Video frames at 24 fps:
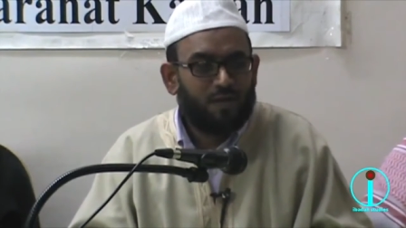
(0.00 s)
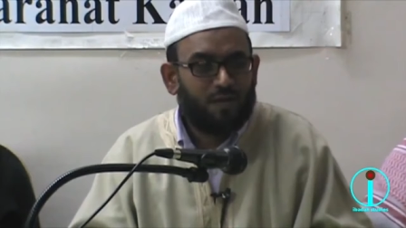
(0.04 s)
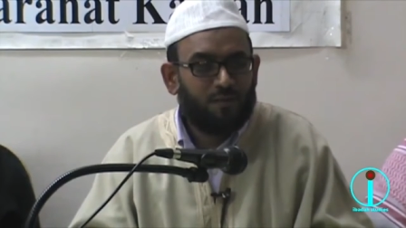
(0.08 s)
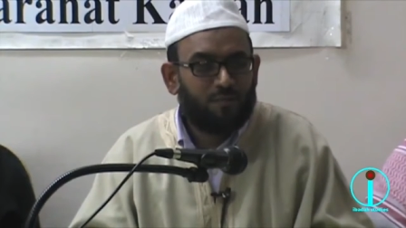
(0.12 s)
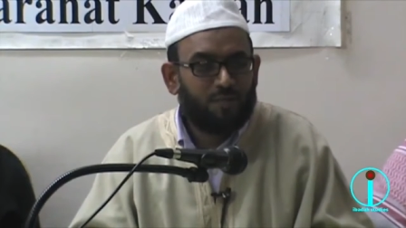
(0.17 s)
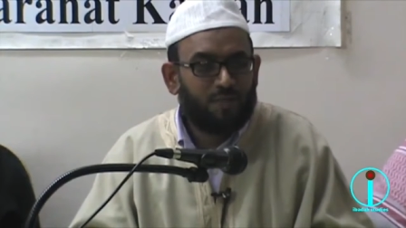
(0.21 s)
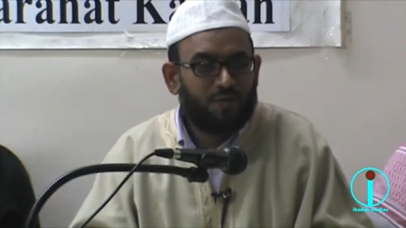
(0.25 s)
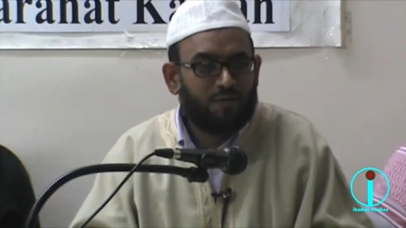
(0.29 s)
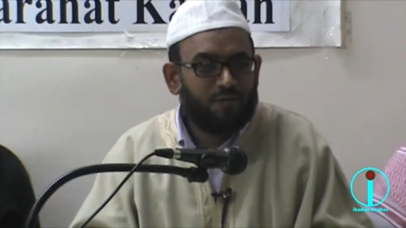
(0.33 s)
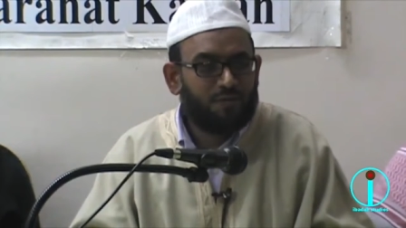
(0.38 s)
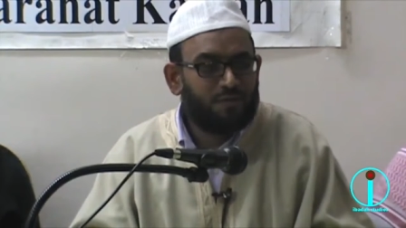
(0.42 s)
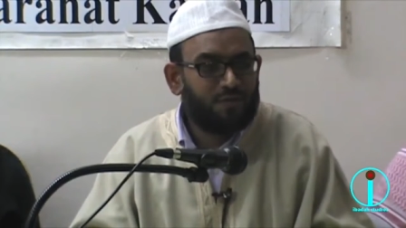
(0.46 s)
I
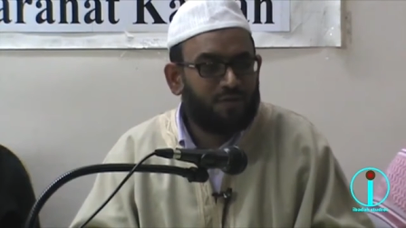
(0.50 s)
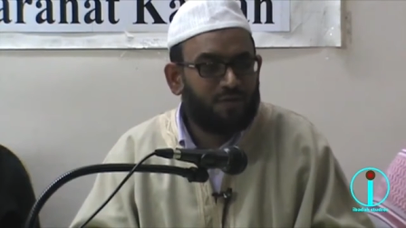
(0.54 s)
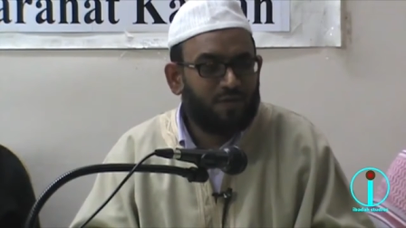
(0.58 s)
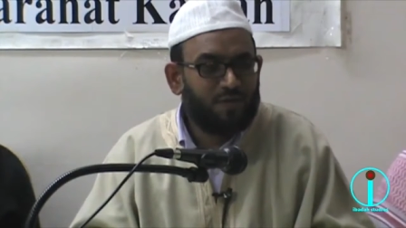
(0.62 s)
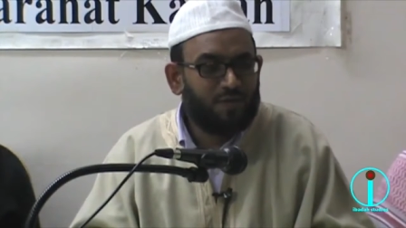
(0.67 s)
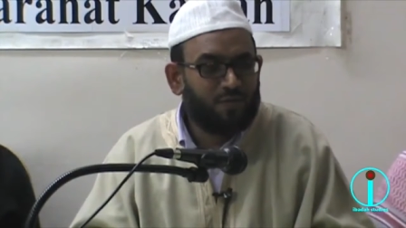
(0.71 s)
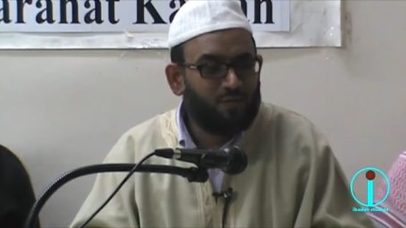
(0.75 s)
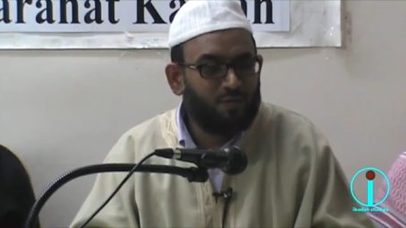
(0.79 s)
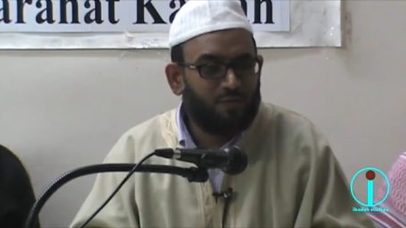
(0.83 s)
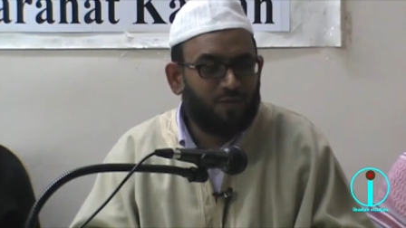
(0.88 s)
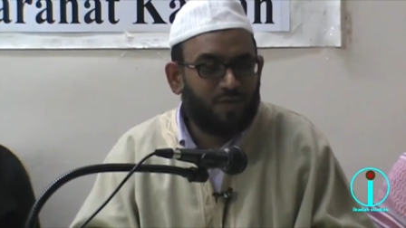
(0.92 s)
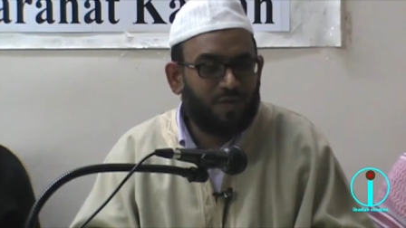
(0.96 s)
mean, uh,
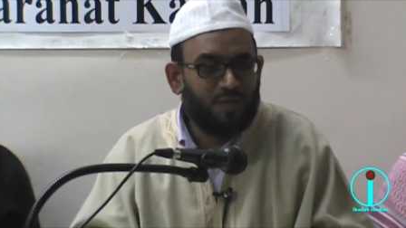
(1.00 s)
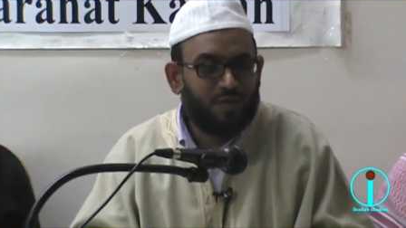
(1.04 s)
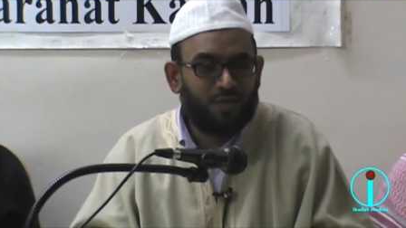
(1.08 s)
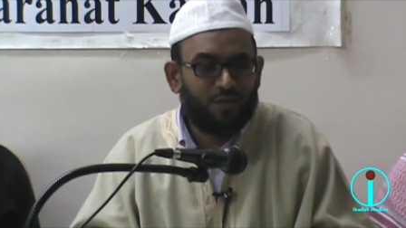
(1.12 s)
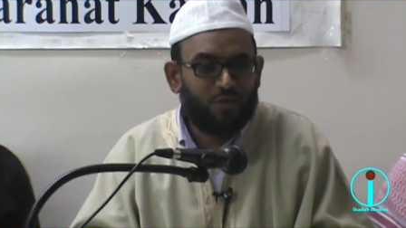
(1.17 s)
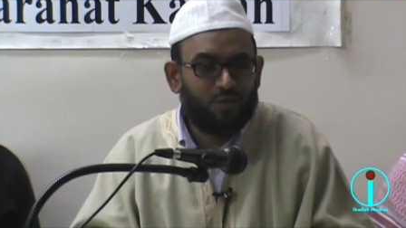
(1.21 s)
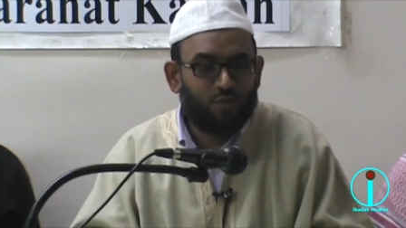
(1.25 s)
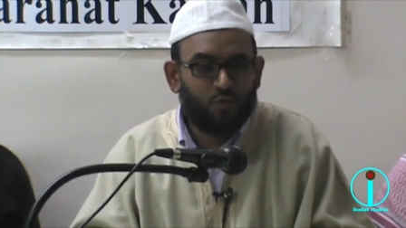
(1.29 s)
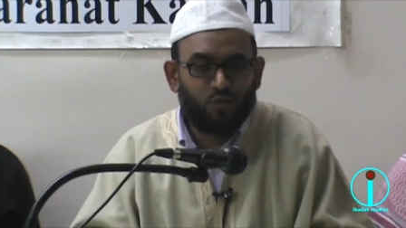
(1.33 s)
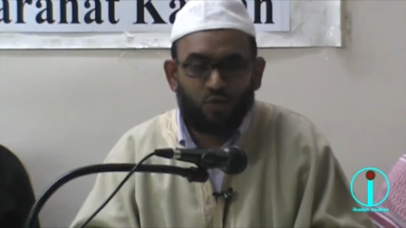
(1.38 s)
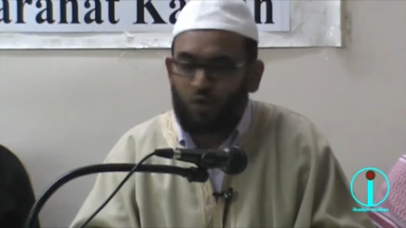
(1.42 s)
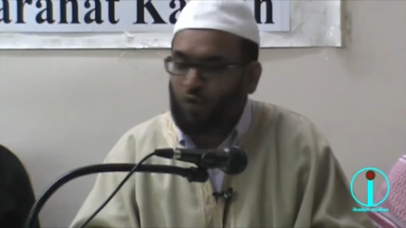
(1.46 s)
you
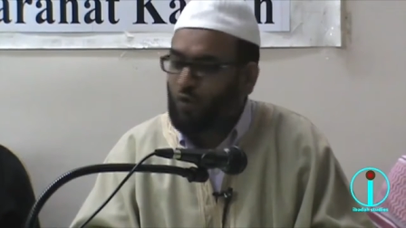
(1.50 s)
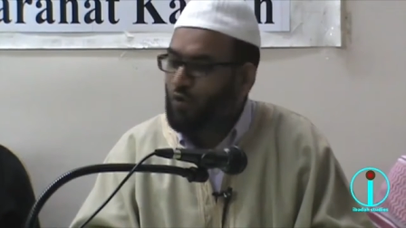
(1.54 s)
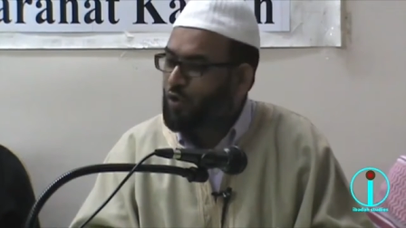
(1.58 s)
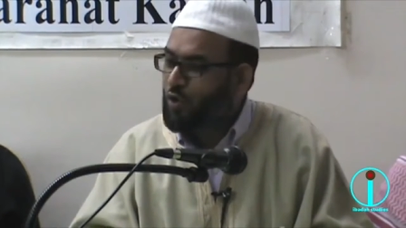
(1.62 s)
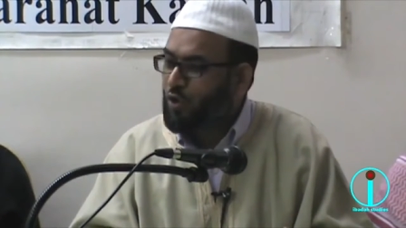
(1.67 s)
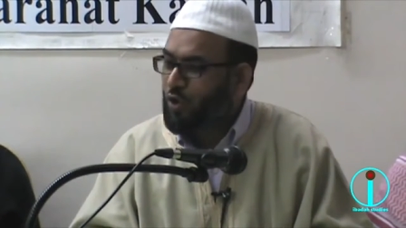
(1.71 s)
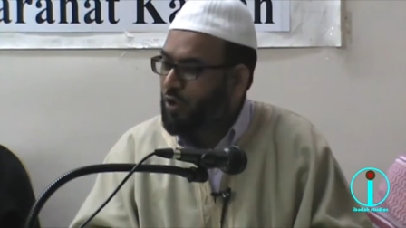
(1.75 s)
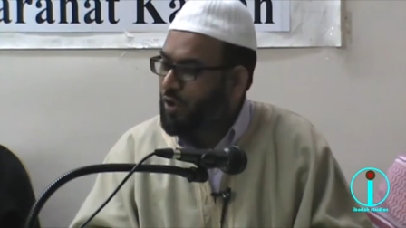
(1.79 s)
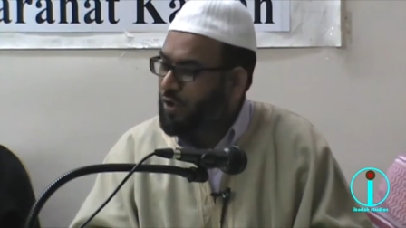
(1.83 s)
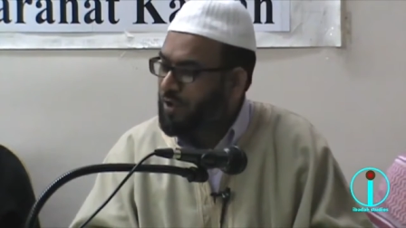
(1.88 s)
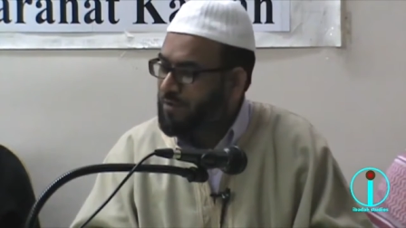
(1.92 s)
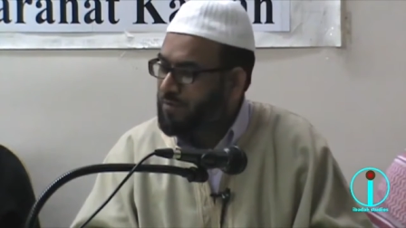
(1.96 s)
think you're so
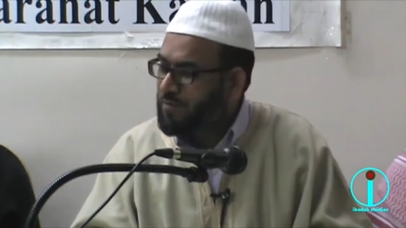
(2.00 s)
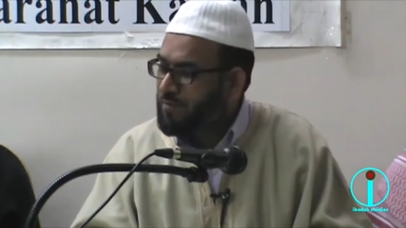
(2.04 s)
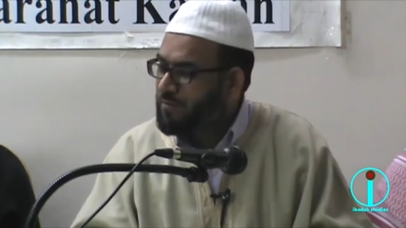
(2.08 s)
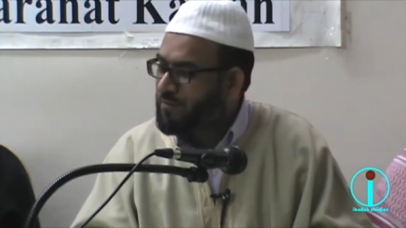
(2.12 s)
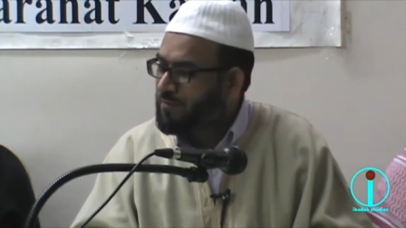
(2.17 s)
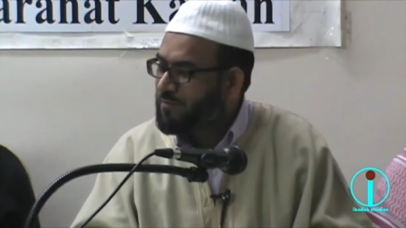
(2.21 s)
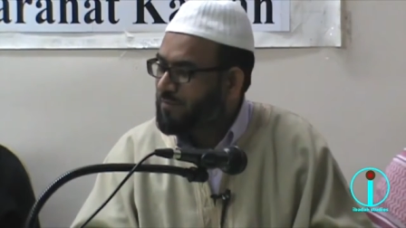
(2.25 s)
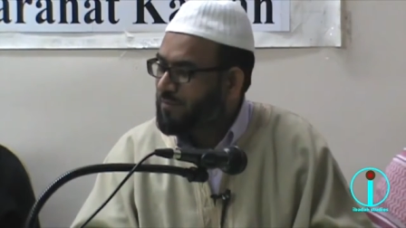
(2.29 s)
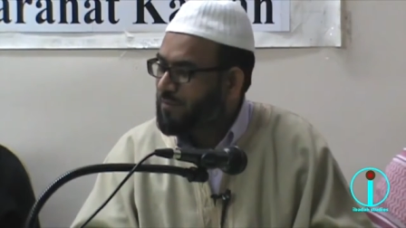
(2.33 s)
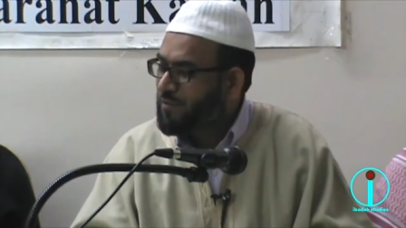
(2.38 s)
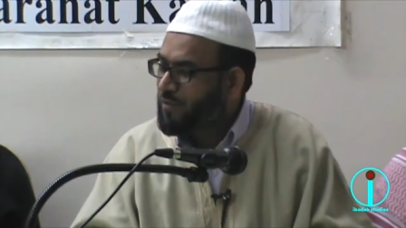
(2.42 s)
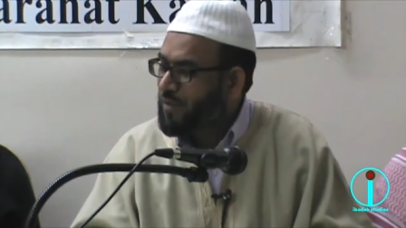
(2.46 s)
good
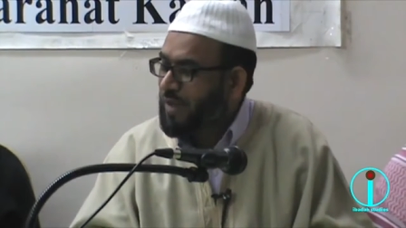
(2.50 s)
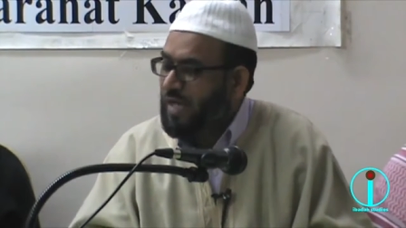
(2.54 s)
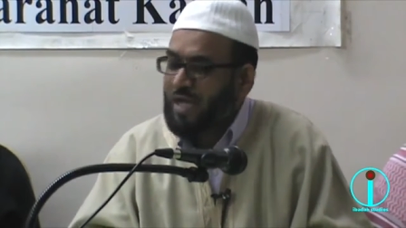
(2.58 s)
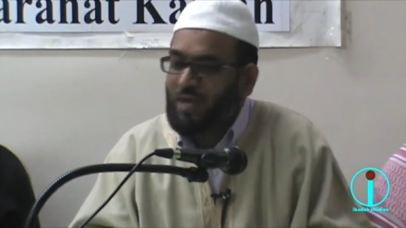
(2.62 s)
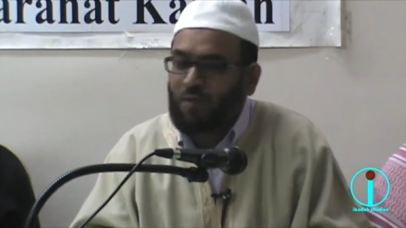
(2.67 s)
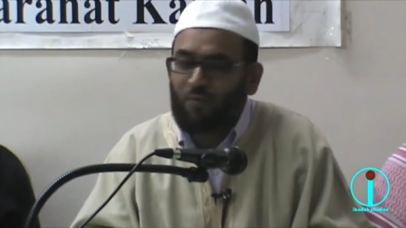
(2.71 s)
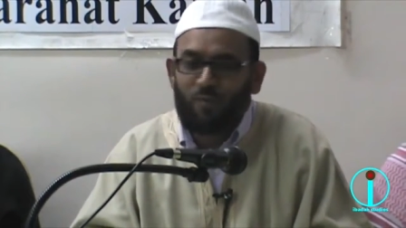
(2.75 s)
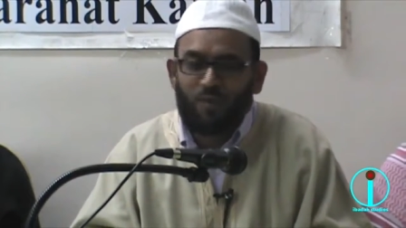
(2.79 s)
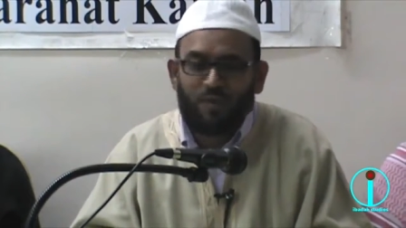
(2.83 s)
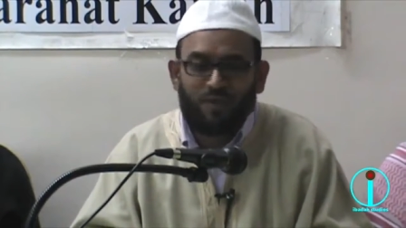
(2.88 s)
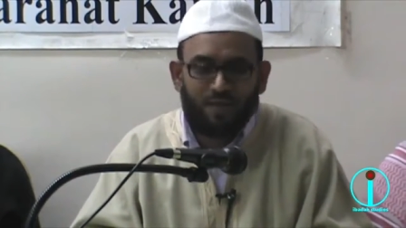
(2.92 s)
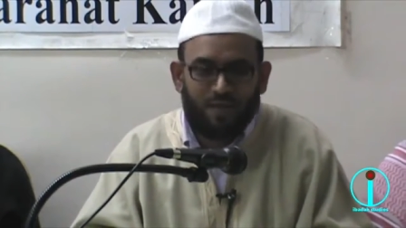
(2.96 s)
to
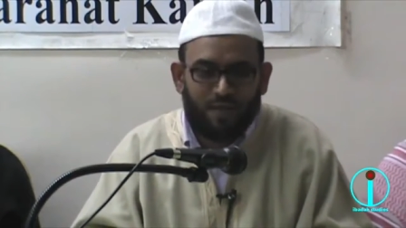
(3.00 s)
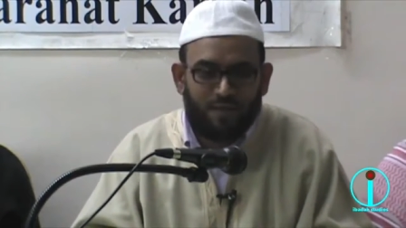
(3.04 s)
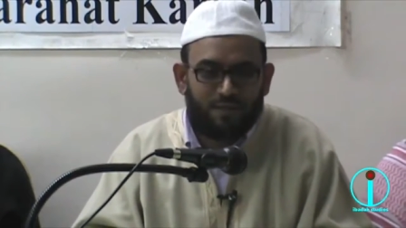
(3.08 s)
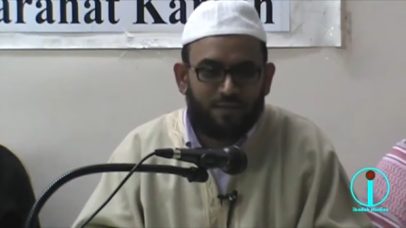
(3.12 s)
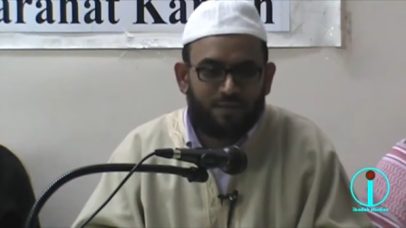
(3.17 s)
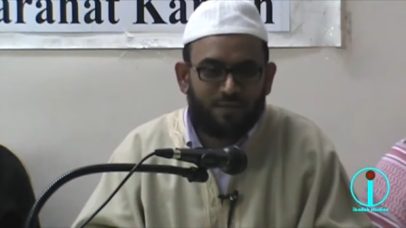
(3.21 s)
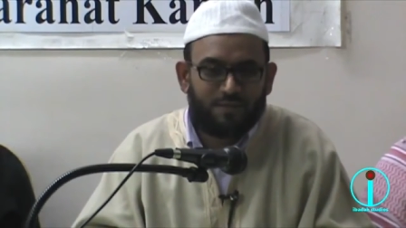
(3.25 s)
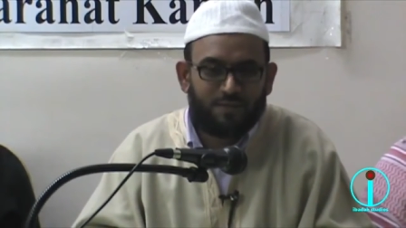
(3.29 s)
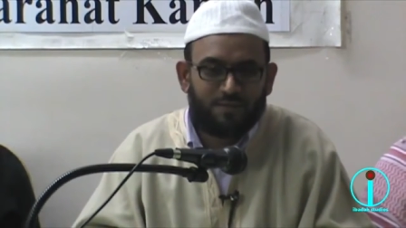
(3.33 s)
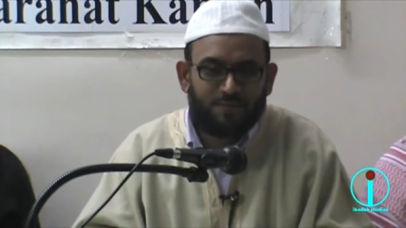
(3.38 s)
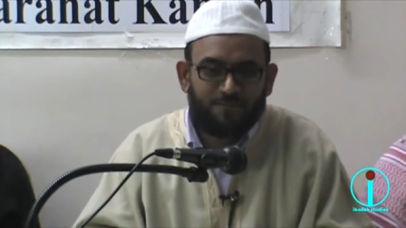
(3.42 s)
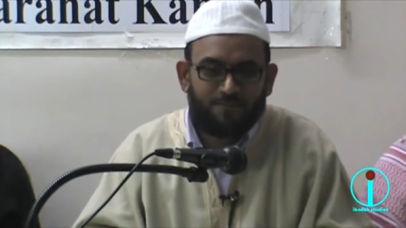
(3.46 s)
hang with
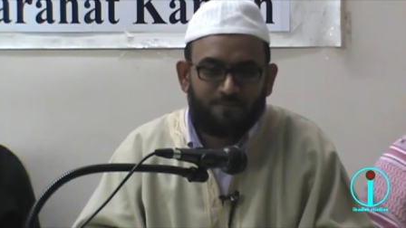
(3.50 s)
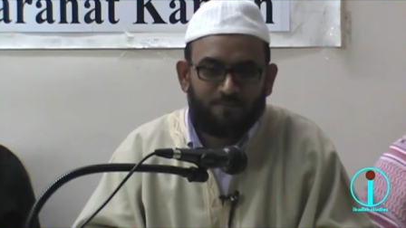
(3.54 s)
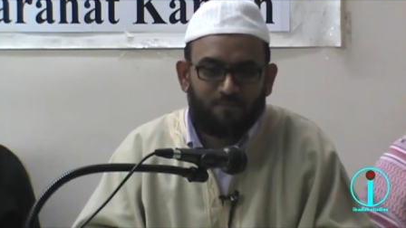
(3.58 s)
us?